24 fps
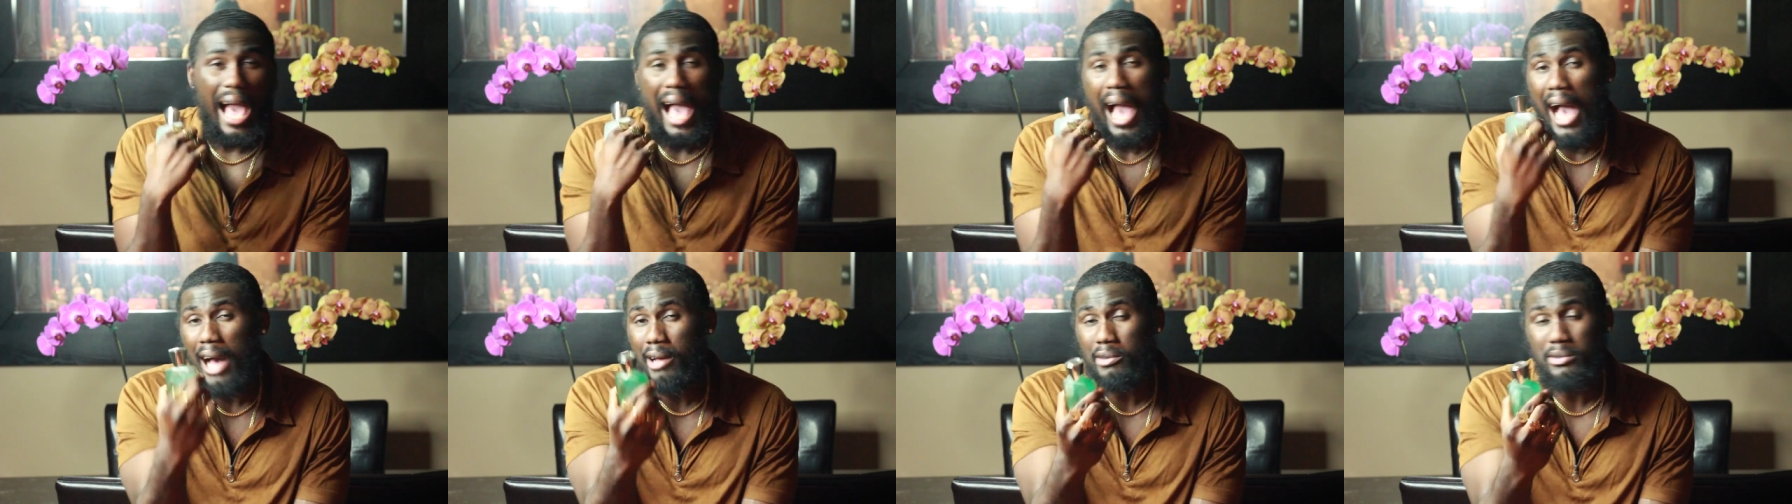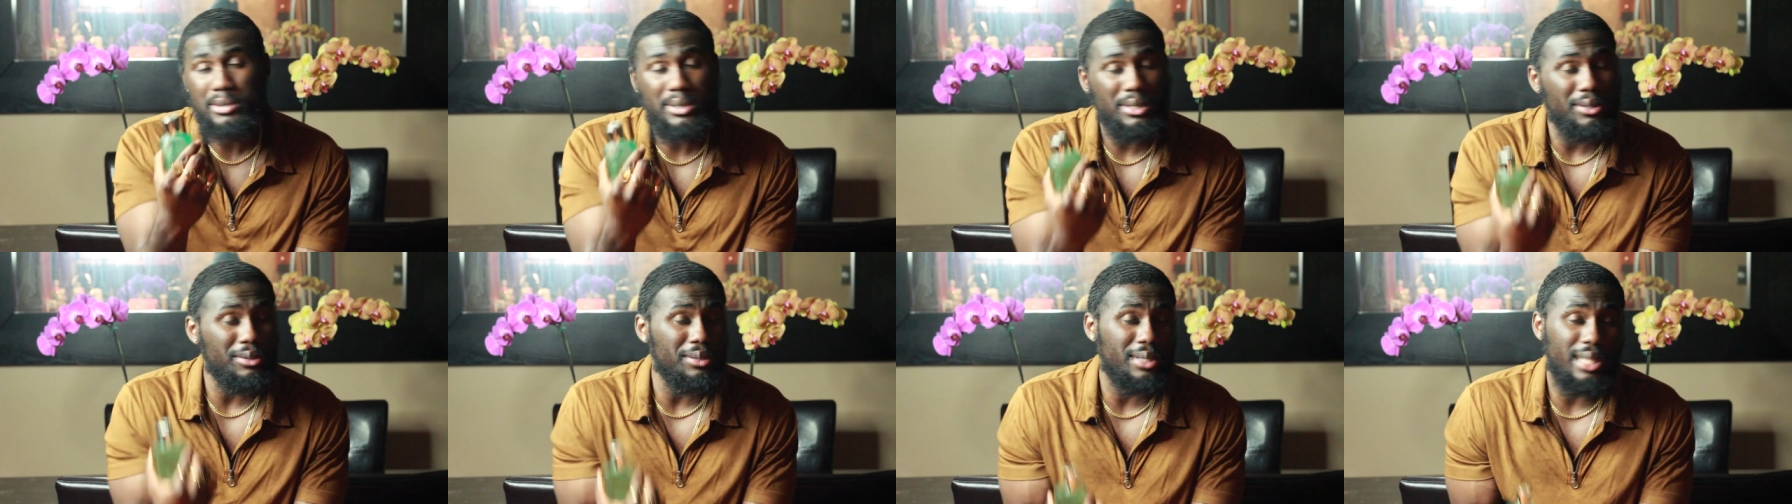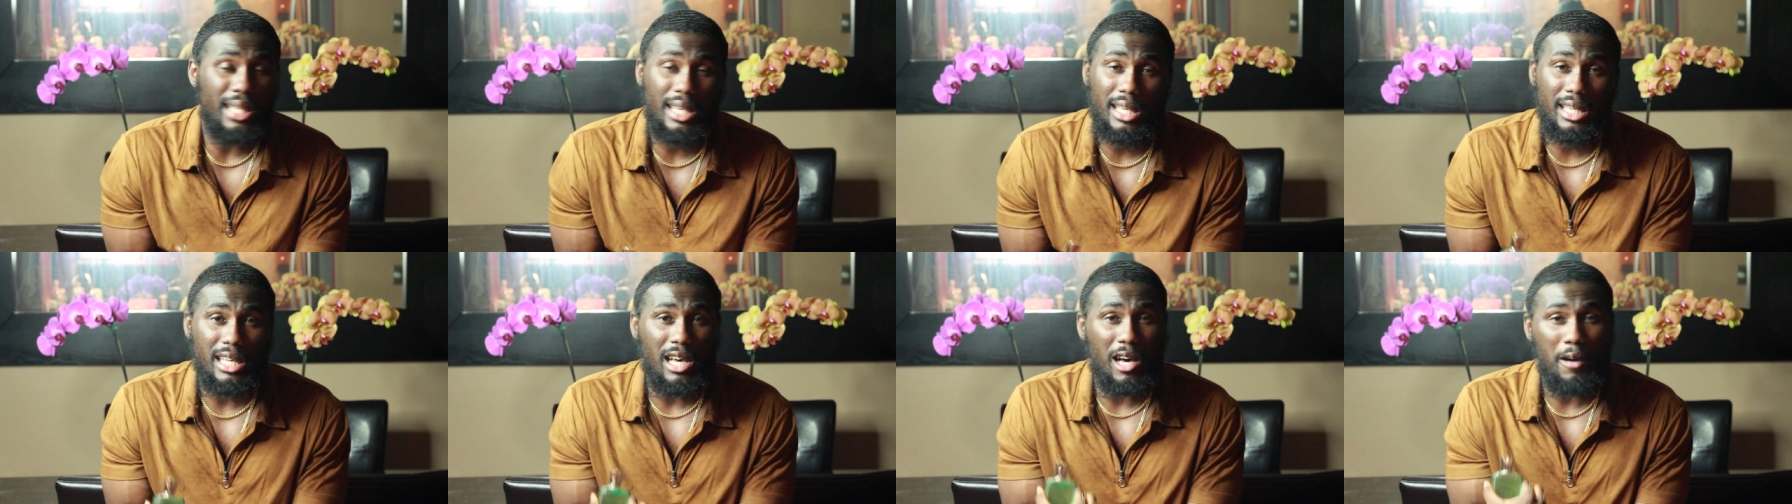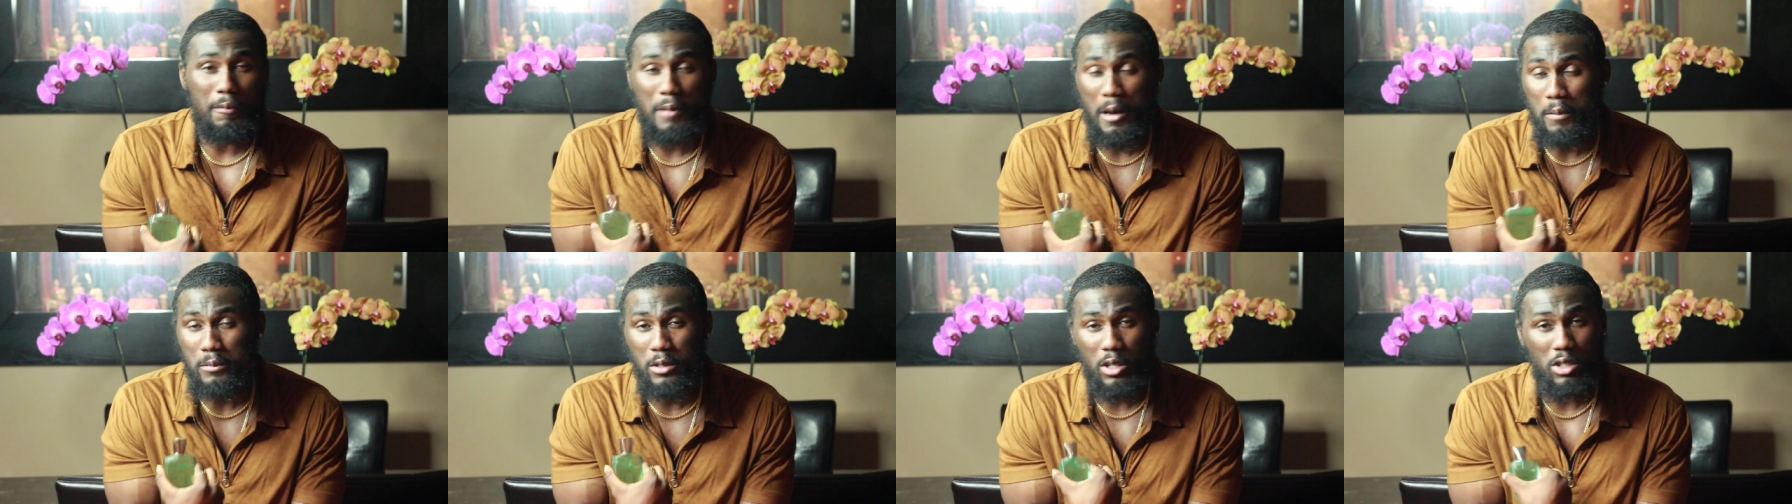I'll still think
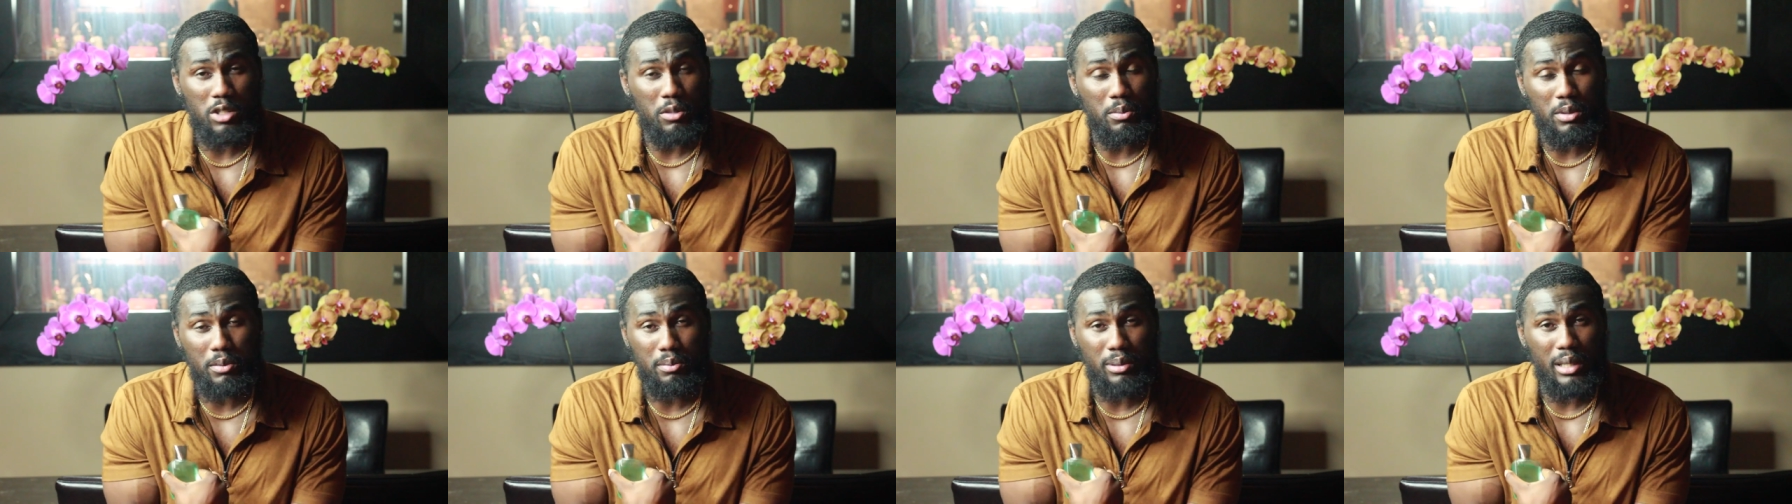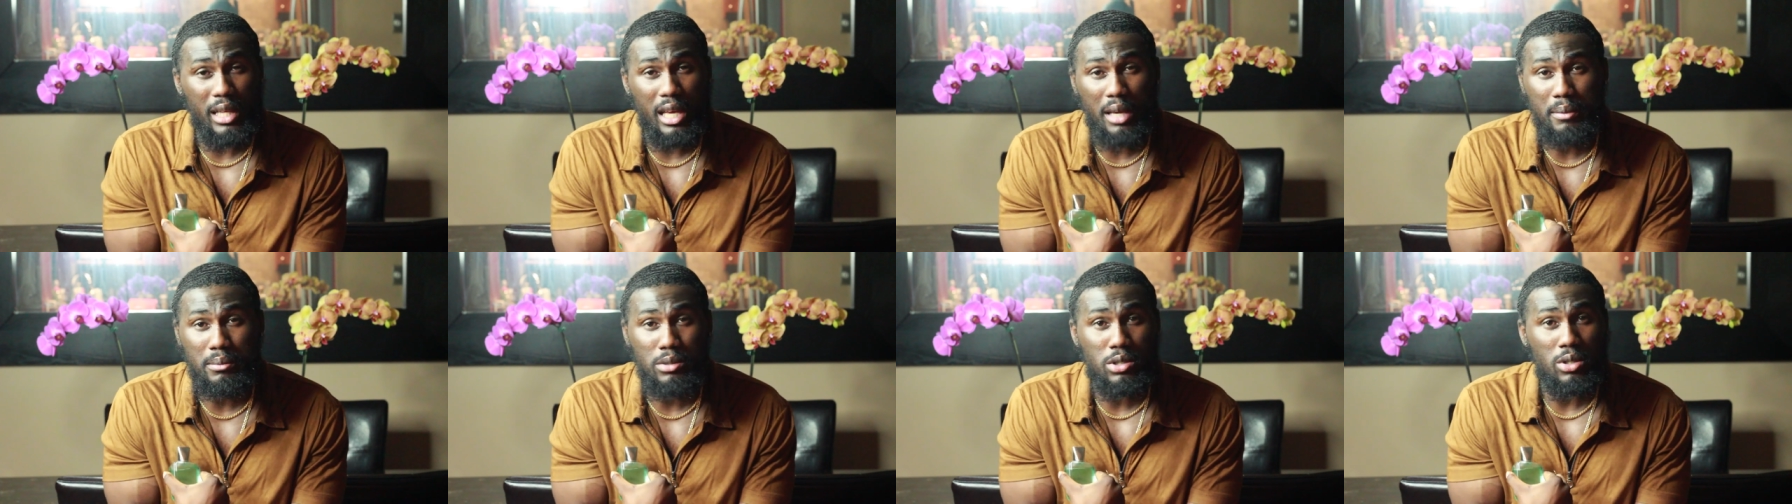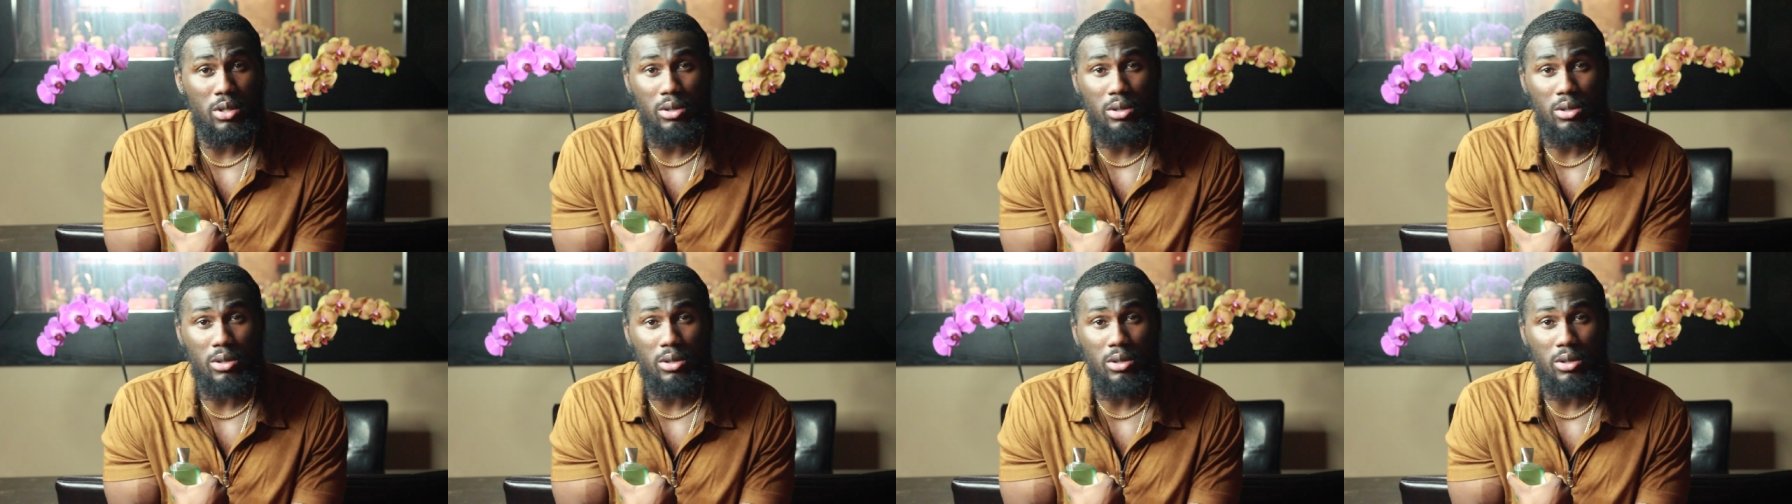um, I'm not to be blamed.